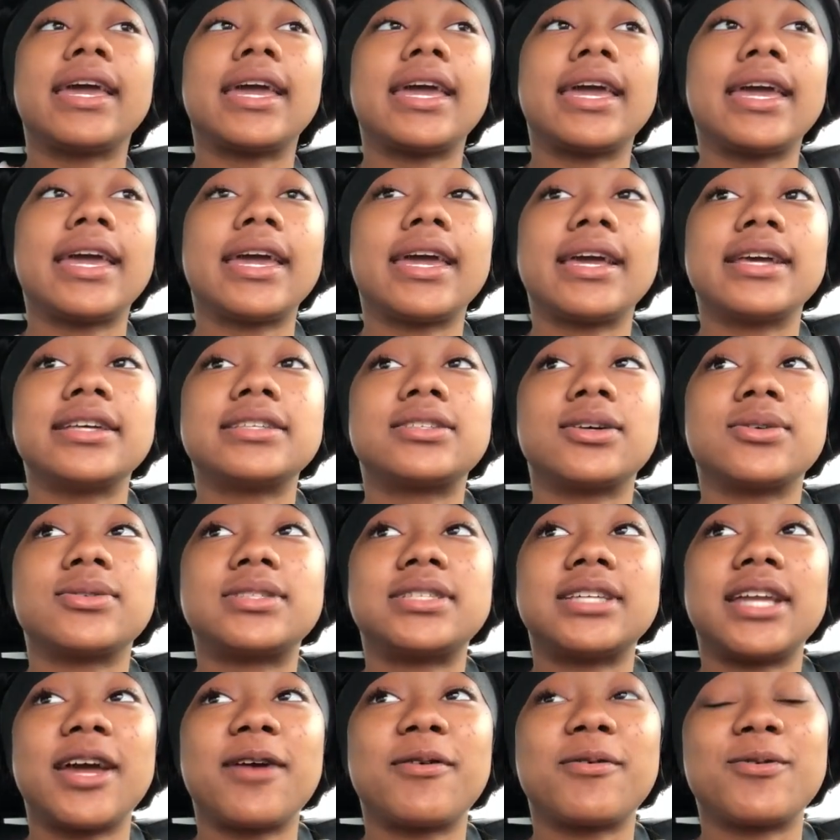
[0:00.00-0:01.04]
and so
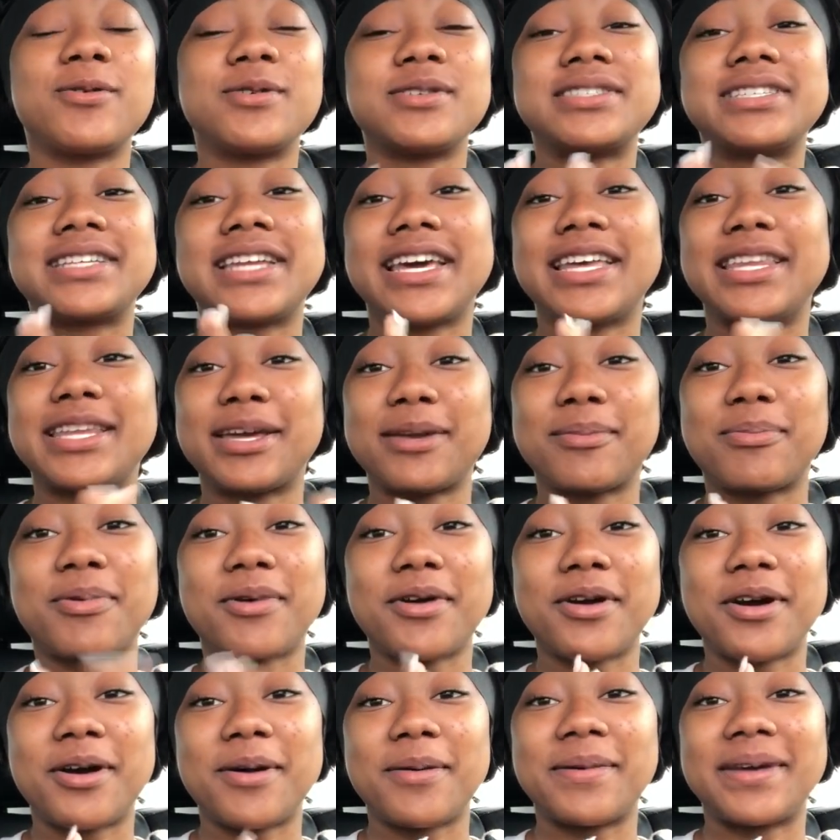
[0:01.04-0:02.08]
today I'm going to the Atlanta
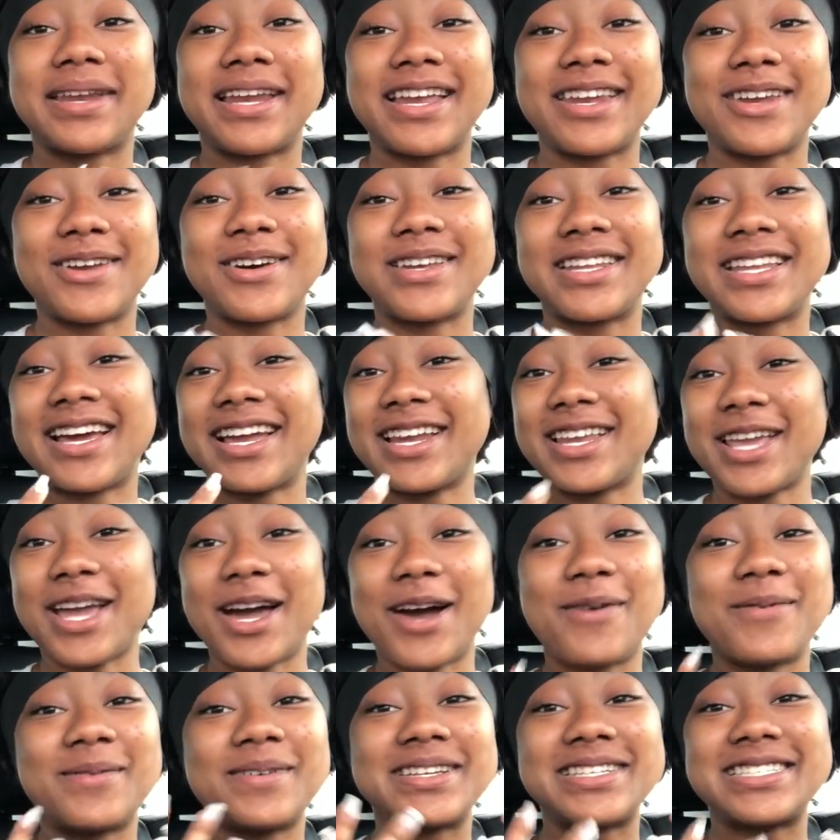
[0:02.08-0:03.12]
prom, and I know a lot of
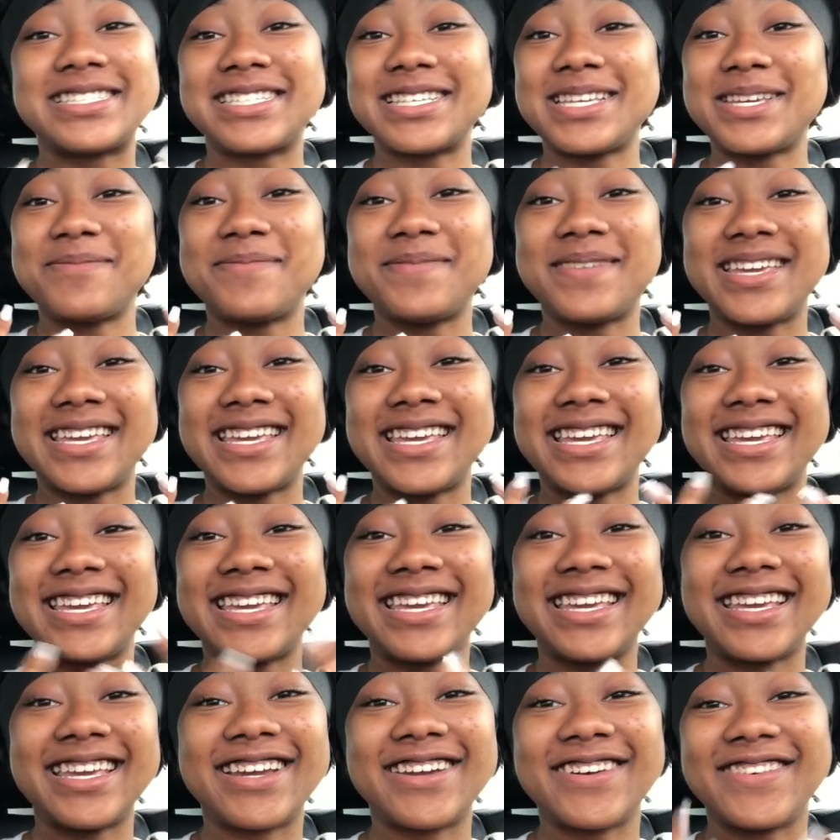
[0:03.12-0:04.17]
y'all want to see
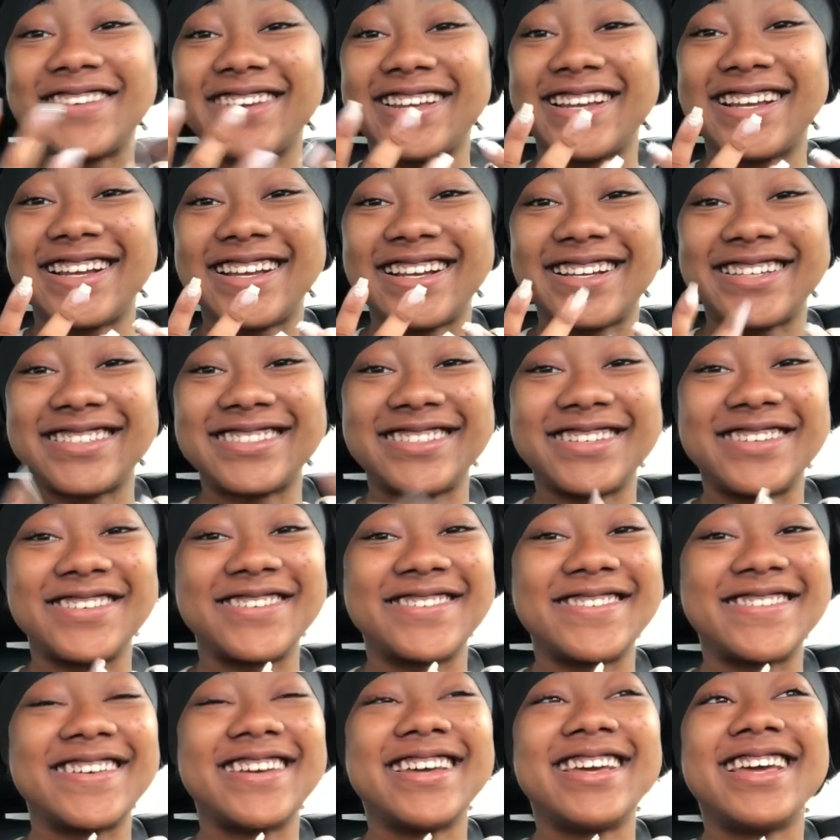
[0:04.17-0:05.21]
me go there,
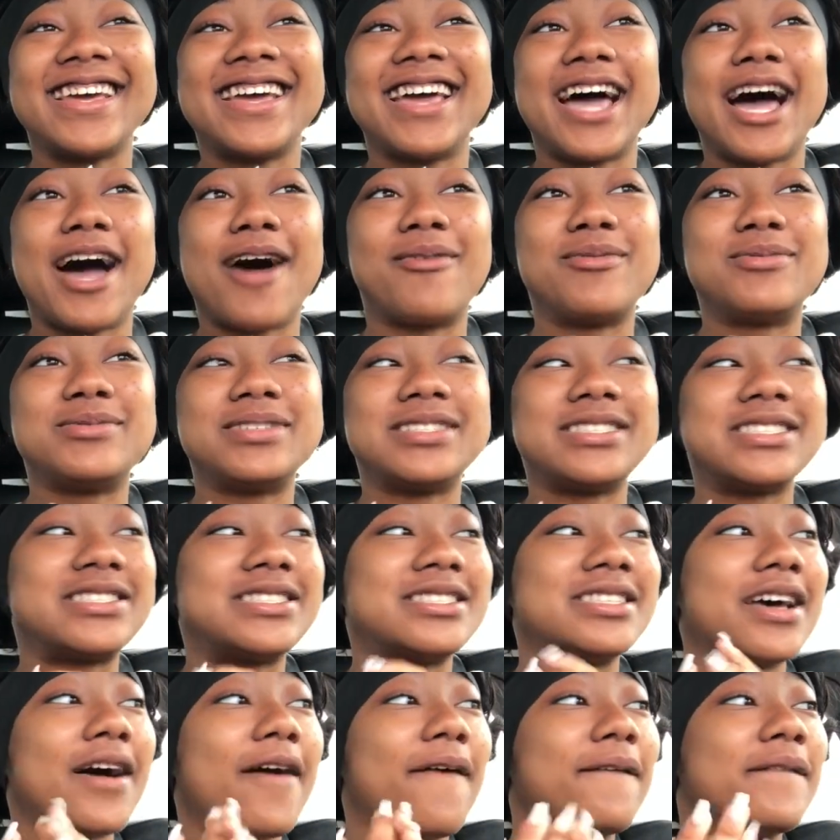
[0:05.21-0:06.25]
so I'm just
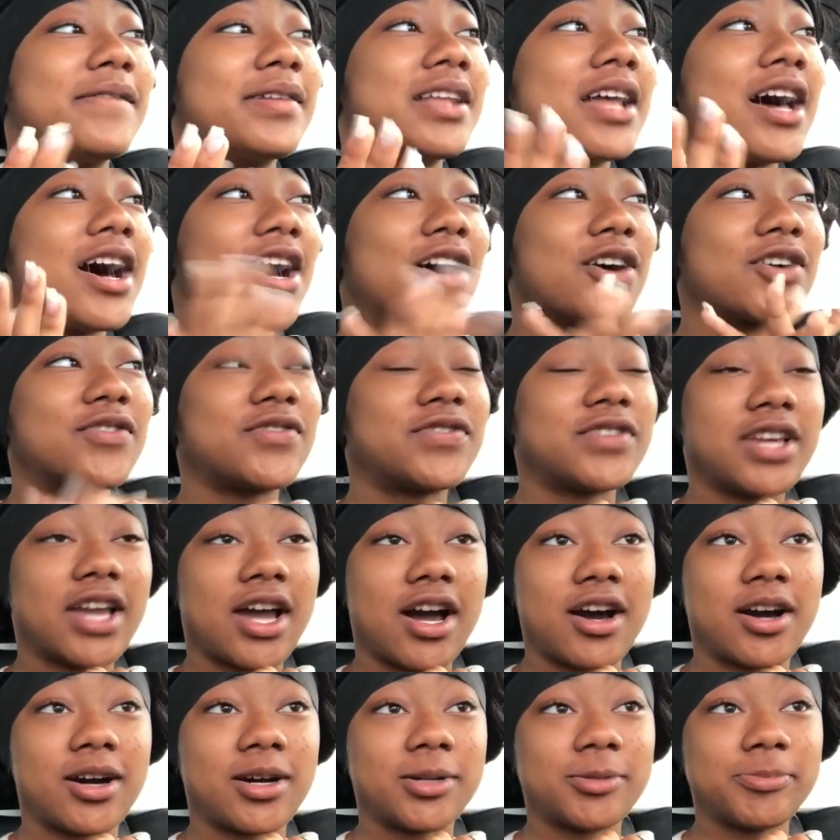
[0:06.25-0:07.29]
vlog for
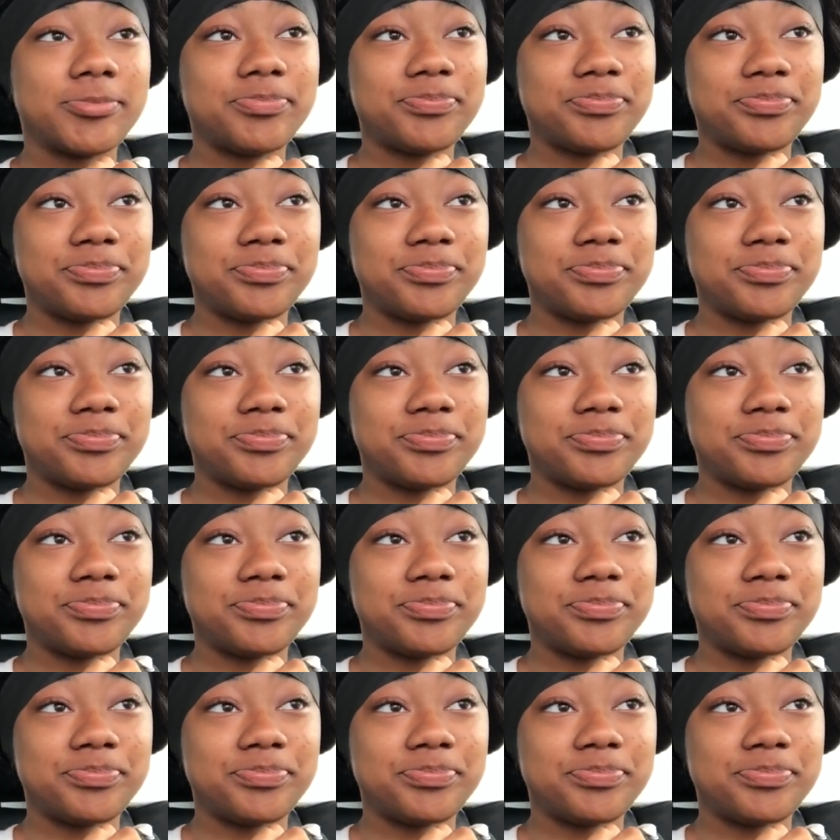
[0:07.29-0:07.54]
y'all.